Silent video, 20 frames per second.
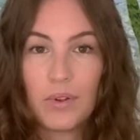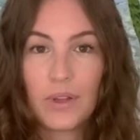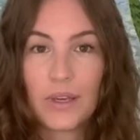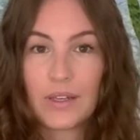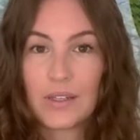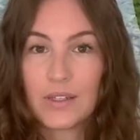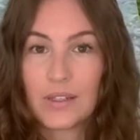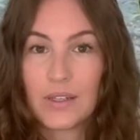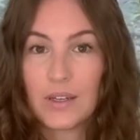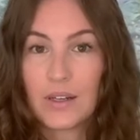
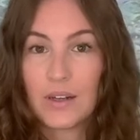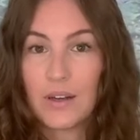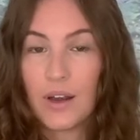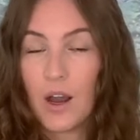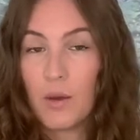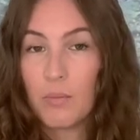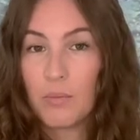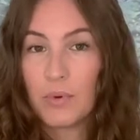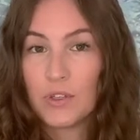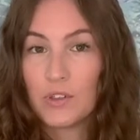plant it
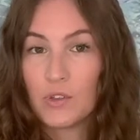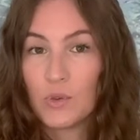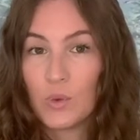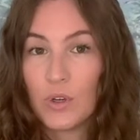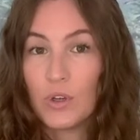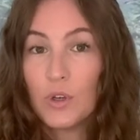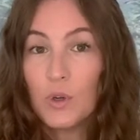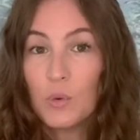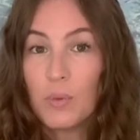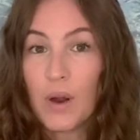up into a
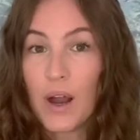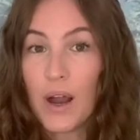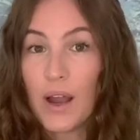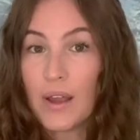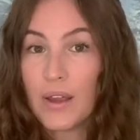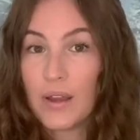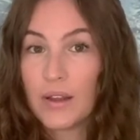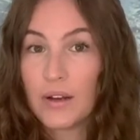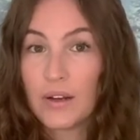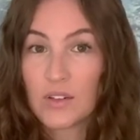new
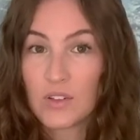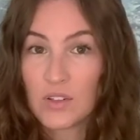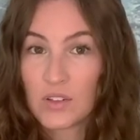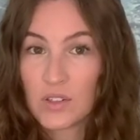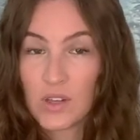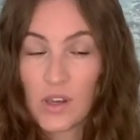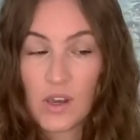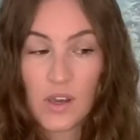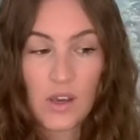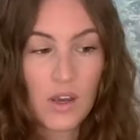pot, and
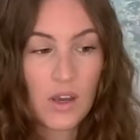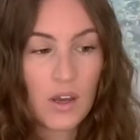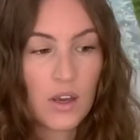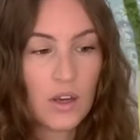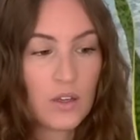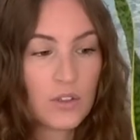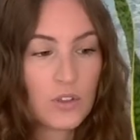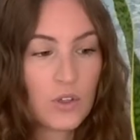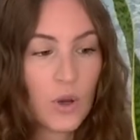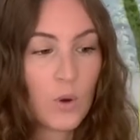it's a
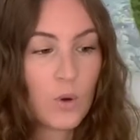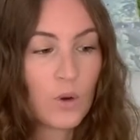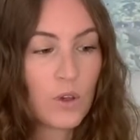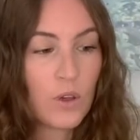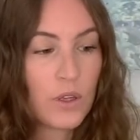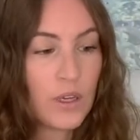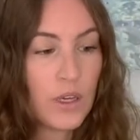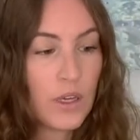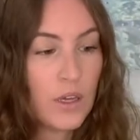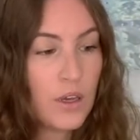
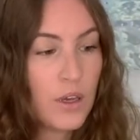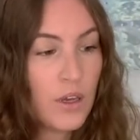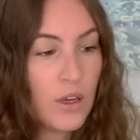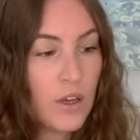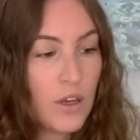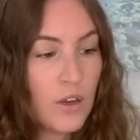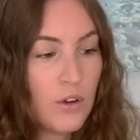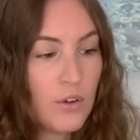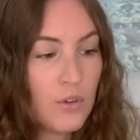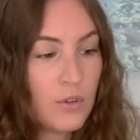totally
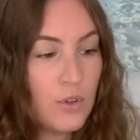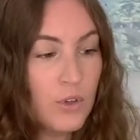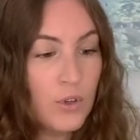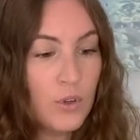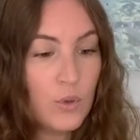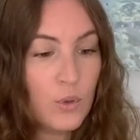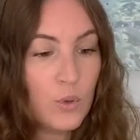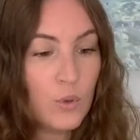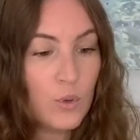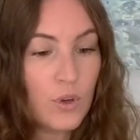
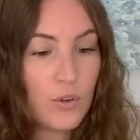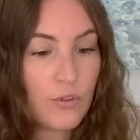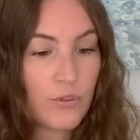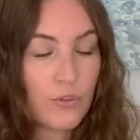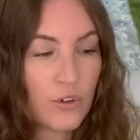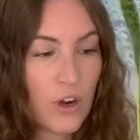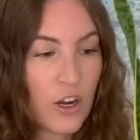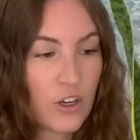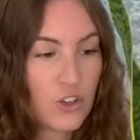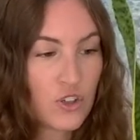new,
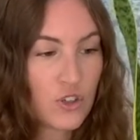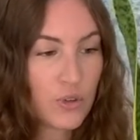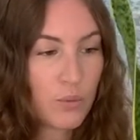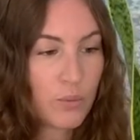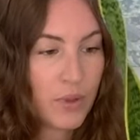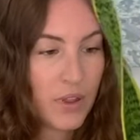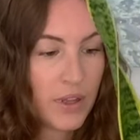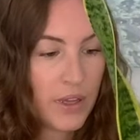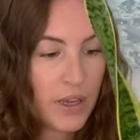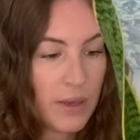fresh
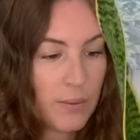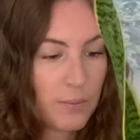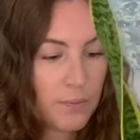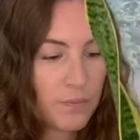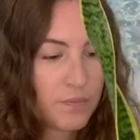plant.